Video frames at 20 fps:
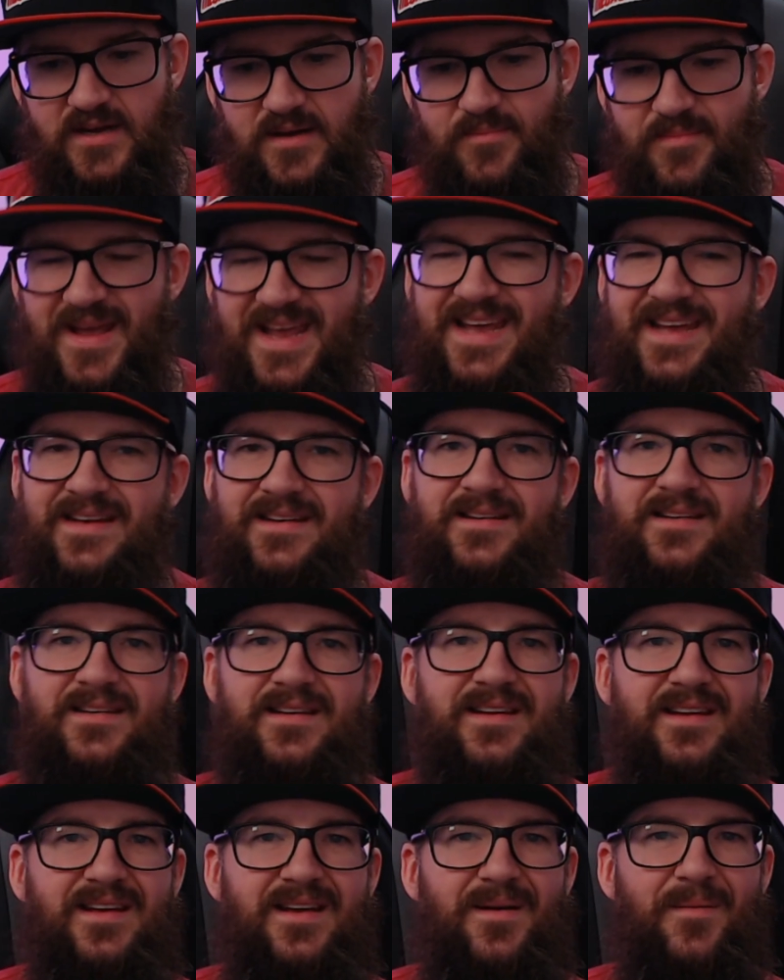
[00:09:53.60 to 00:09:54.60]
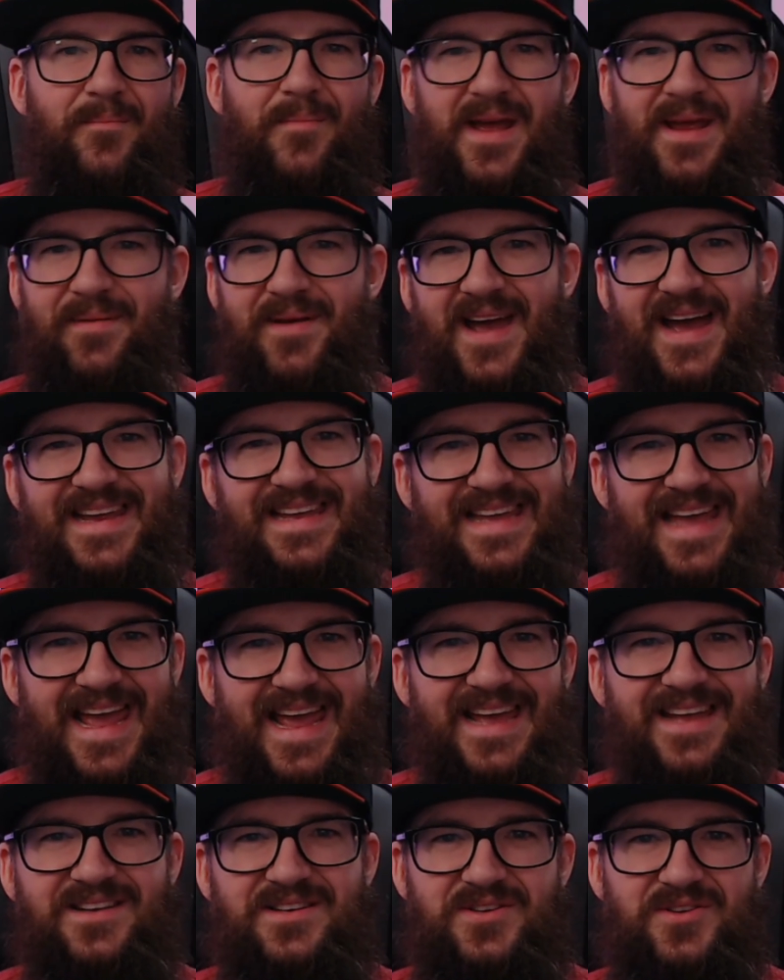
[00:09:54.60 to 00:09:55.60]
man, maybe I
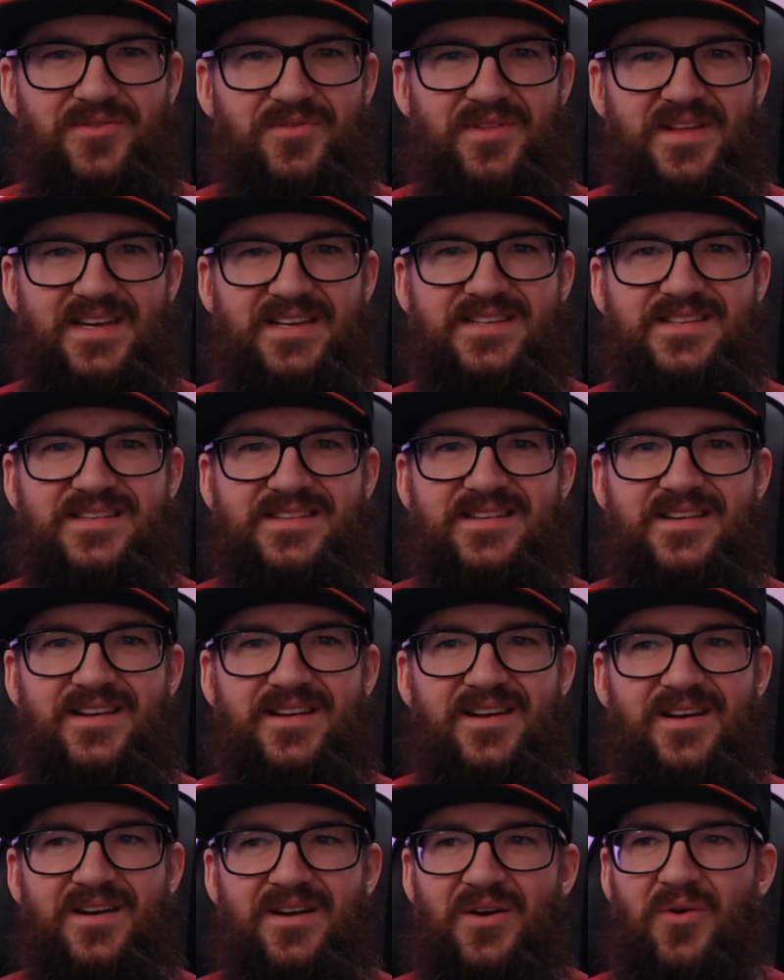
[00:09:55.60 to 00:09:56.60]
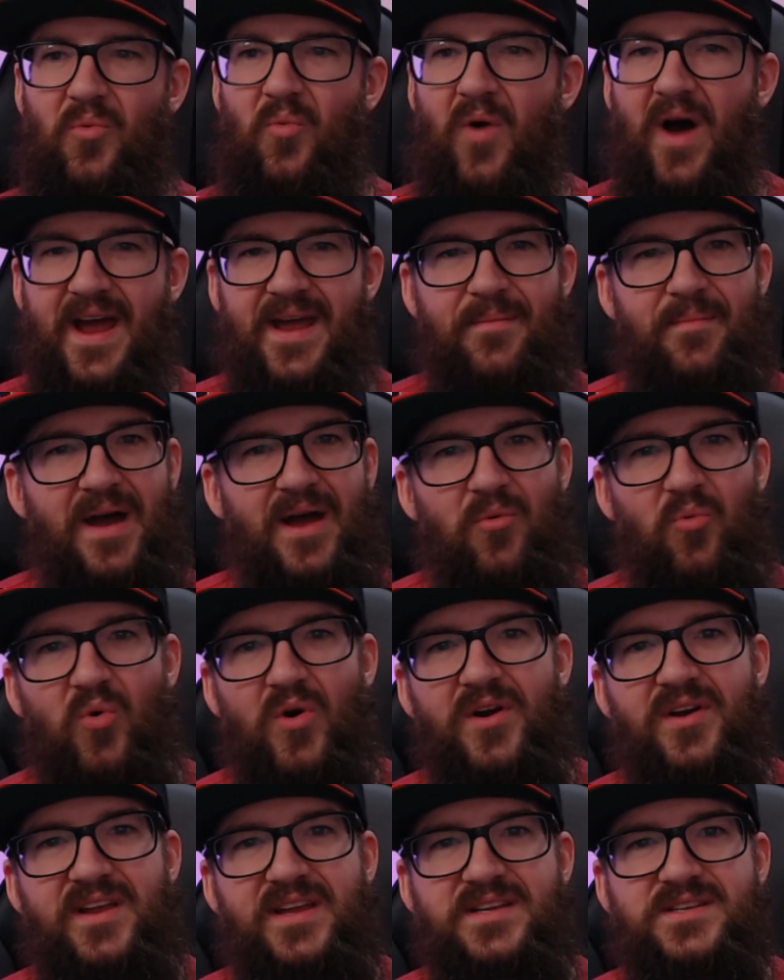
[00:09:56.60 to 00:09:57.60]
can't do this. Why am I
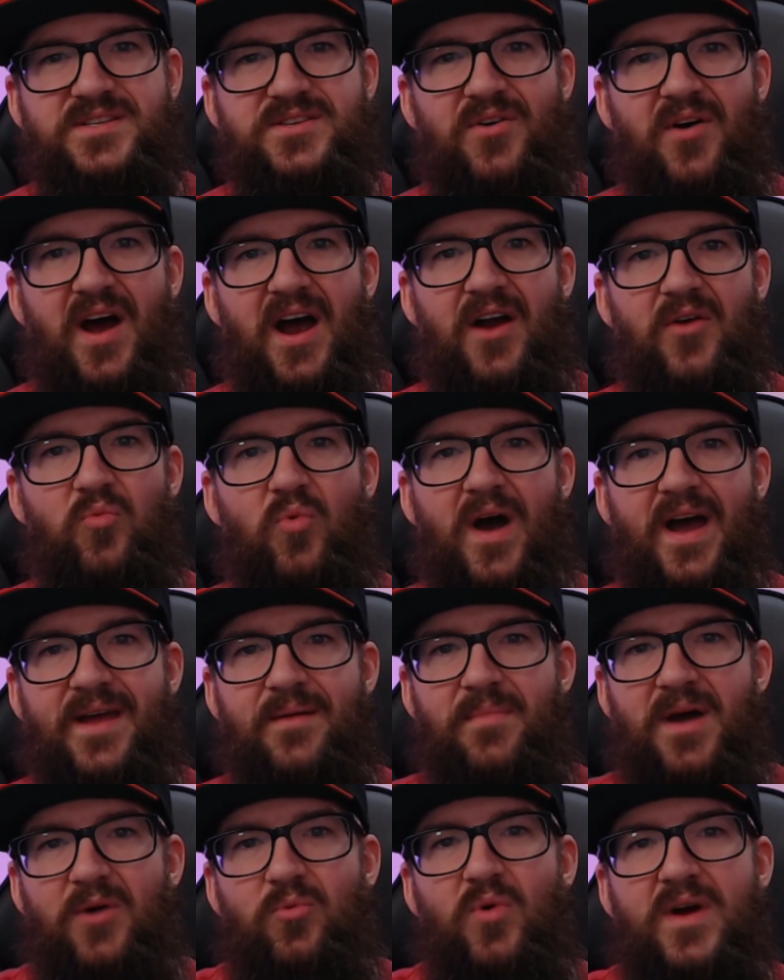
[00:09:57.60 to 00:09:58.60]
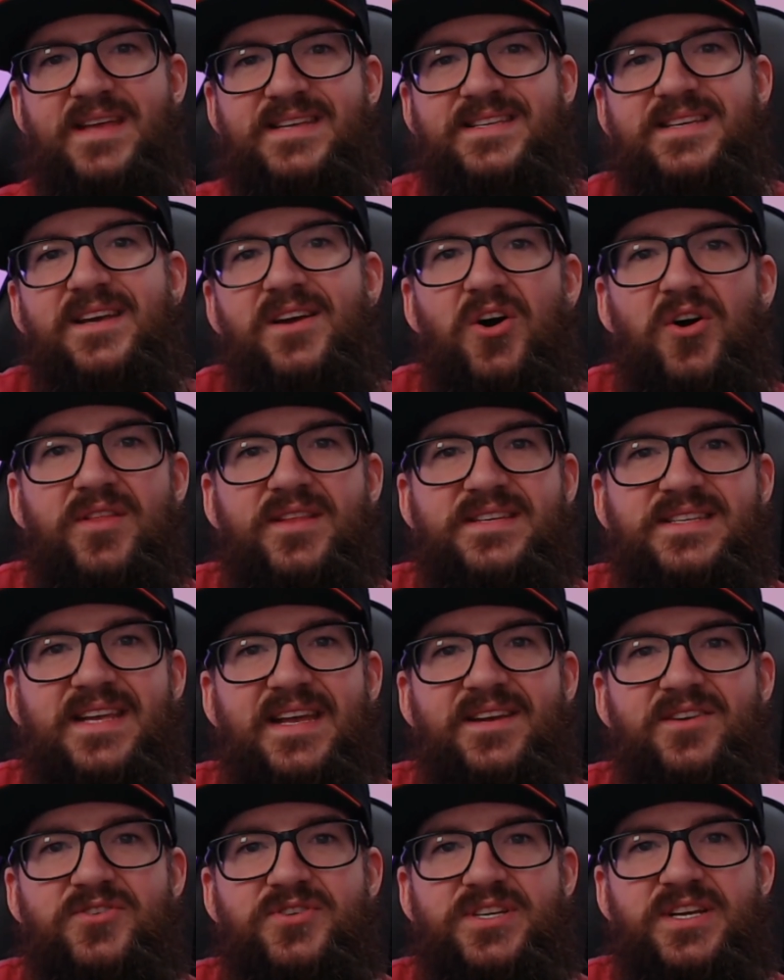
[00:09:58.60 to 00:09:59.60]
working so hard? Why am I wasting all this
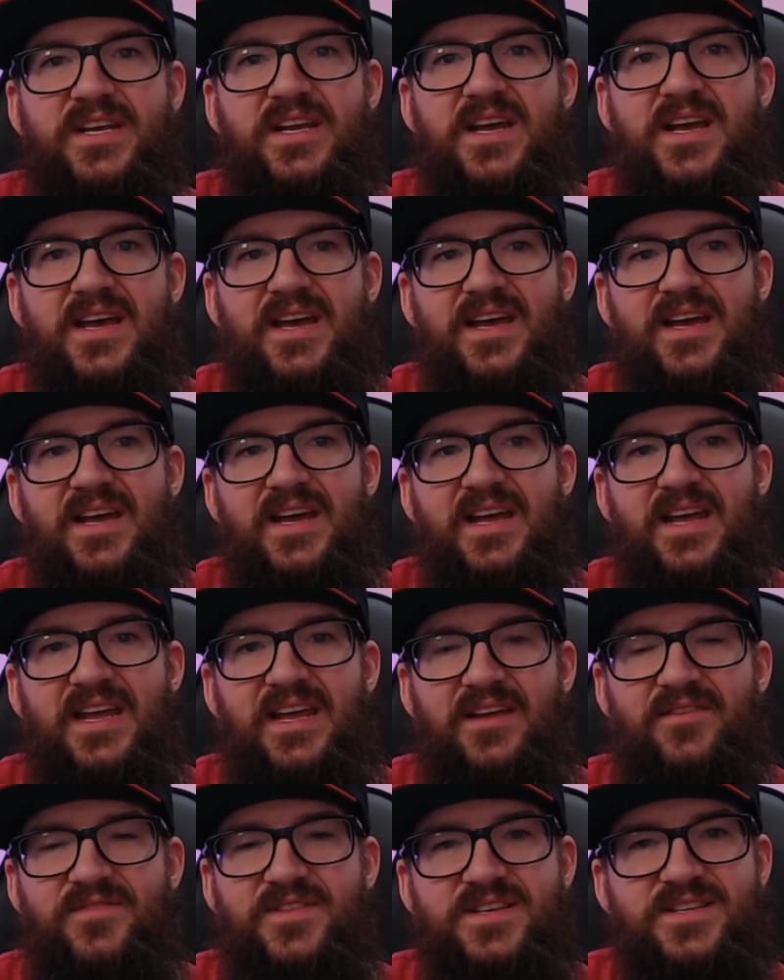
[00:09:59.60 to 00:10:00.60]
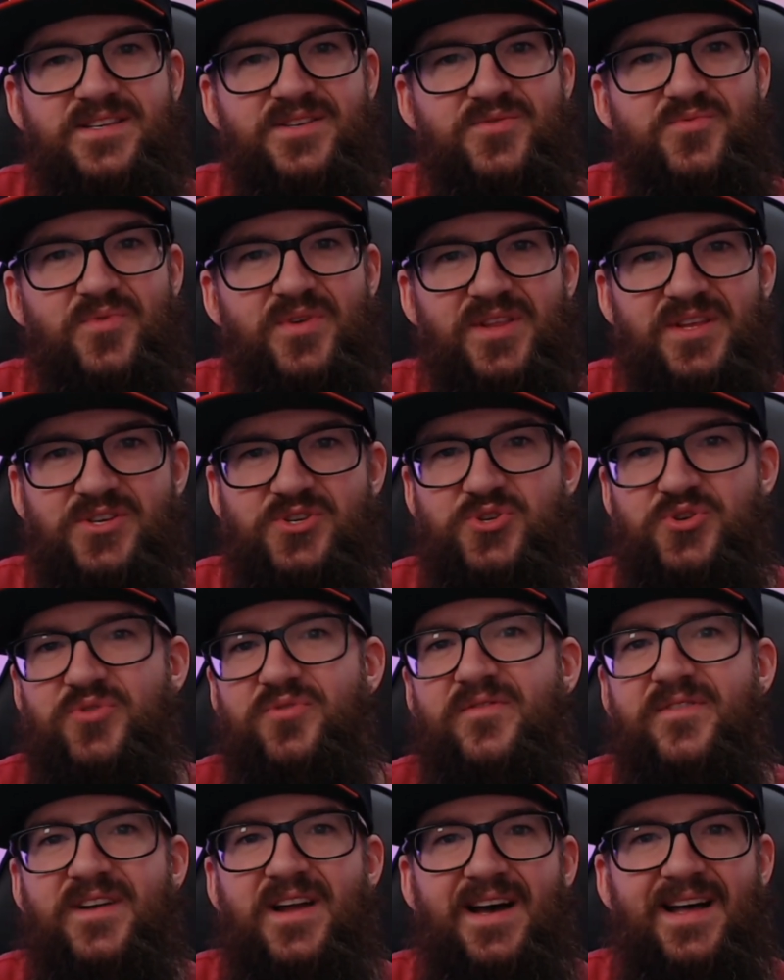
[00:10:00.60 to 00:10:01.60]
energy if this is really
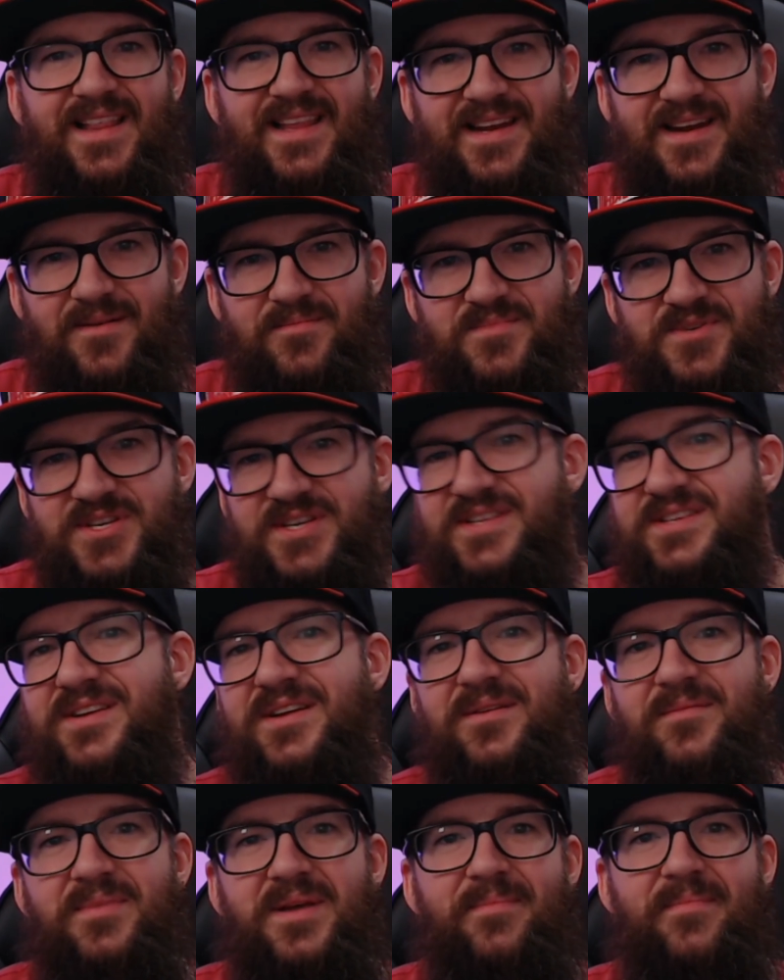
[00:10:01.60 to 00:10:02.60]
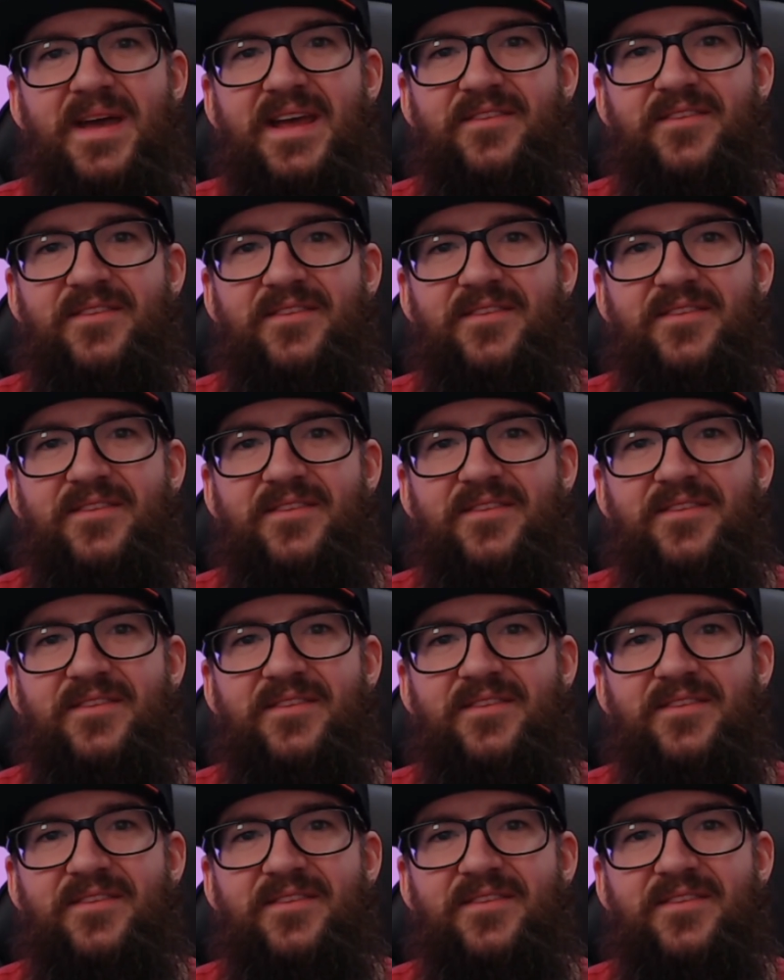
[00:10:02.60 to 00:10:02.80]
juvenile and I'm just going to be made